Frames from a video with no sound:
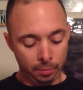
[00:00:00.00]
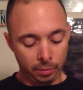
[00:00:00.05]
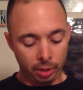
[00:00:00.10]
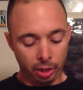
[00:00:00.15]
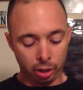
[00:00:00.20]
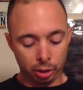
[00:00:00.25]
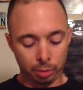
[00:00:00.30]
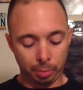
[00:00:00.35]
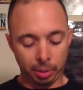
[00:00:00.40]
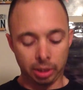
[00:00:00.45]
They
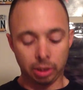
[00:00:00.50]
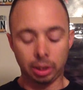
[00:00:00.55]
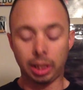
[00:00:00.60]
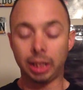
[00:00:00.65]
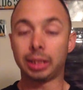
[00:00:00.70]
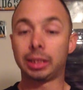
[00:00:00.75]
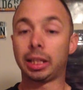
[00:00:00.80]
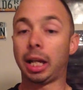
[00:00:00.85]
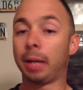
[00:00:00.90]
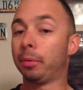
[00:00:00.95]
are a
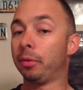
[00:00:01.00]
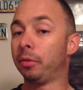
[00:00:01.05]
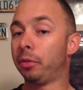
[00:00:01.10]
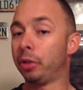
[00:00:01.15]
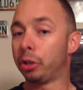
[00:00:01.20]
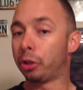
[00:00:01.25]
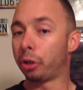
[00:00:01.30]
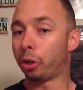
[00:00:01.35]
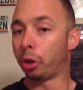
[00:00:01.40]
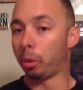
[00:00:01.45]
specialized type of
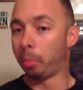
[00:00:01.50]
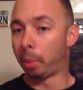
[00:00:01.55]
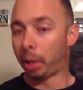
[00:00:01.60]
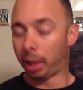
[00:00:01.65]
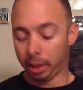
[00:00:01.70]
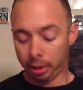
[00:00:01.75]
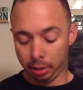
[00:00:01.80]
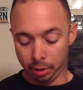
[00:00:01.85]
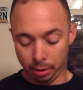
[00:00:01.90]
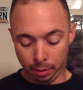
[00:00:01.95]
enduro
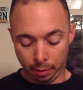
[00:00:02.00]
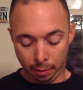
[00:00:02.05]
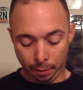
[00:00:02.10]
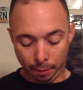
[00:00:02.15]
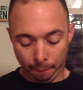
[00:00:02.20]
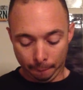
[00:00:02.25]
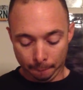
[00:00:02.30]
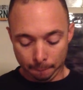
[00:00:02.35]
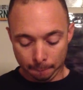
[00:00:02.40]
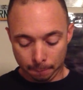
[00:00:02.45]
bike
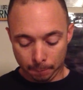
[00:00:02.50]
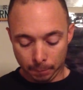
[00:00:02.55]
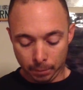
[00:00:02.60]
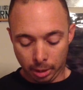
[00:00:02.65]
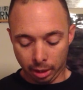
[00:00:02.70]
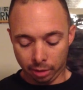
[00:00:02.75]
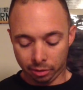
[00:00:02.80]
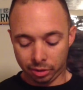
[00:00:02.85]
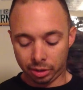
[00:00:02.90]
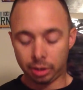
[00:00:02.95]

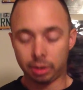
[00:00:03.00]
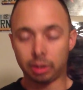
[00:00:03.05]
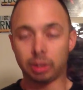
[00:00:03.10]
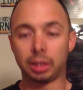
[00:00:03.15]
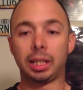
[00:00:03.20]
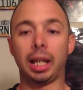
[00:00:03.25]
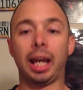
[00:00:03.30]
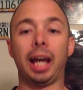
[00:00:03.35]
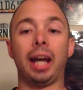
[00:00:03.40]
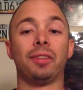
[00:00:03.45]
that
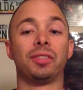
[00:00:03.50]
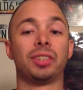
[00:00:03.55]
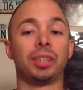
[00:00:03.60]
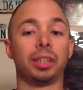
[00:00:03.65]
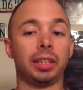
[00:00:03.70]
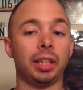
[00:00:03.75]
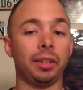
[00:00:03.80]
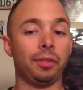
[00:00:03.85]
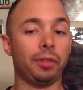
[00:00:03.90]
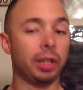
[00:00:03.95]
have
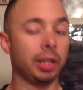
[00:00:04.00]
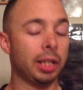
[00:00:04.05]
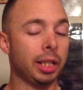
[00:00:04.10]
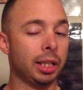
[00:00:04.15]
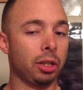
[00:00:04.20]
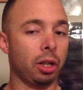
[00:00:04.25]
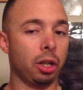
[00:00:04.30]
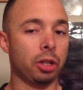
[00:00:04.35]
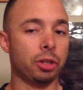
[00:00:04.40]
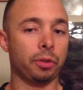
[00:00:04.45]
significantly
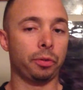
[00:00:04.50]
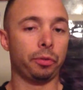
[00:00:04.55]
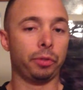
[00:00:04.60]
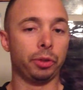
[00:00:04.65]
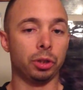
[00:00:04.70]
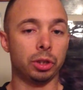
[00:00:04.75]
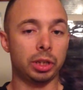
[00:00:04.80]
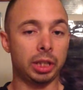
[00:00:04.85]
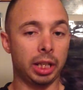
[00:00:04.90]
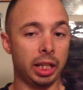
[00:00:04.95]
larger
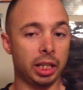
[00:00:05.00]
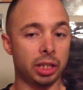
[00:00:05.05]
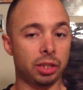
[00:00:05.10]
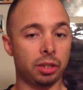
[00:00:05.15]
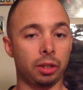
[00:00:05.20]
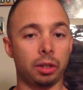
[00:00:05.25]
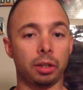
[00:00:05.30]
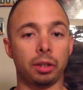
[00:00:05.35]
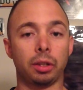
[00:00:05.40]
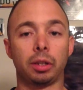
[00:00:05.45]
fuel tanks
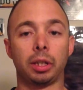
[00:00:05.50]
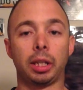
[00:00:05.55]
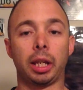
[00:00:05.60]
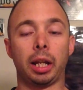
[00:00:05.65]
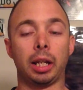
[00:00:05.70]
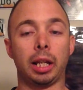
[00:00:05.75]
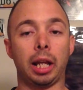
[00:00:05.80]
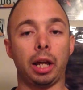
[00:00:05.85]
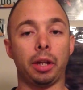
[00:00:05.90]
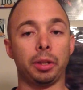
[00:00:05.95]
that
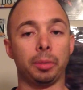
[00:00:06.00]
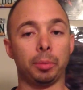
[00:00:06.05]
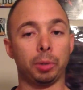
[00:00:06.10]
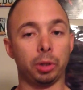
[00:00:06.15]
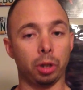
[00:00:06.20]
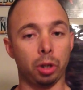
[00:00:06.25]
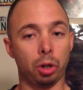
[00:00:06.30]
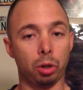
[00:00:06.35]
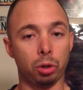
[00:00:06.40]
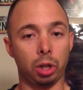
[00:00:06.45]
allow them to
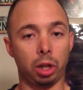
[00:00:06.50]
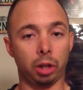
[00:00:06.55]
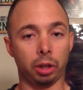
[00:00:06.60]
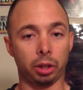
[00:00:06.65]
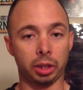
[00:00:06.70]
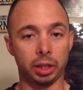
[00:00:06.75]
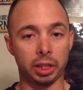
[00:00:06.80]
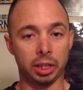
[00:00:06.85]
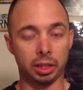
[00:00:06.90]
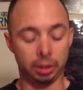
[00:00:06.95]
go longer
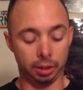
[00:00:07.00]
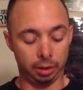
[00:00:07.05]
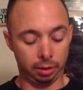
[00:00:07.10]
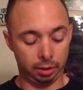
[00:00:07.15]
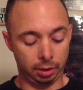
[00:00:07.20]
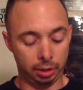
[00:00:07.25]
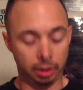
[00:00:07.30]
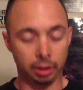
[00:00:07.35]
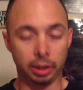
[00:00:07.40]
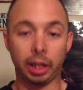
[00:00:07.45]

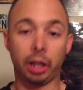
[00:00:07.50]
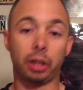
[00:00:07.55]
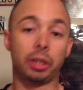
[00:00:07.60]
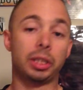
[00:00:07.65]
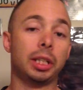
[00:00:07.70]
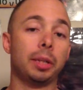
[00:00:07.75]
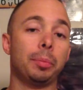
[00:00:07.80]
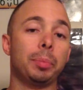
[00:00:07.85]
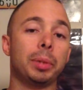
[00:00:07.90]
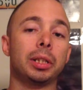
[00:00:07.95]
distance. They are
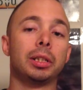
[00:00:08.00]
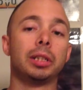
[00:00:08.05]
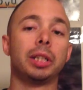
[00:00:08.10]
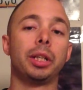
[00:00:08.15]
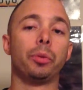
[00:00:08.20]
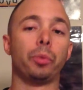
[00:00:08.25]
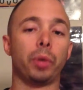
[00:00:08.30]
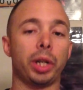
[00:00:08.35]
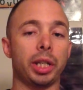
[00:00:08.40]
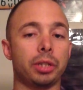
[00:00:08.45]
typically
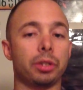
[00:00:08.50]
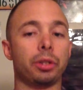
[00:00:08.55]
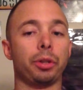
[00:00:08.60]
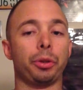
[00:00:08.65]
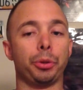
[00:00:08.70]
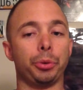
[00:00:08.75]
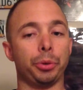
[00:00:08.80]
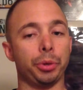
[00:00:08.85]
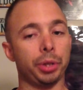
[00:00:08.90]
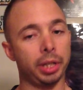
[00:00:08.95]
raced
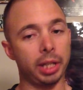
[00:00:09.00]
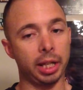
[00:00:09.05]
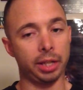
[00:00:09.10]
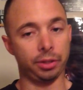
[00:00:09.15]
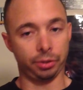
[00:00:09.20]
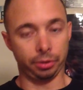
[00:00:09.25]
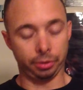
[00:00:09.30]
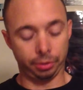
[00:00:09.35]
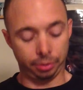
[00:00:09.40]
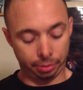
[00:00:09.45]
through the
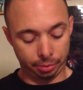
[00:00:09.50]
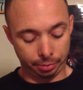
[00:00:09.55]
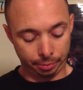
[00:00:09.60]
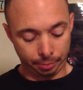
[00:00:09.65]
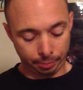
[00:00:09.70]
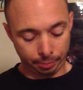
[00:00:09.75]
deserts.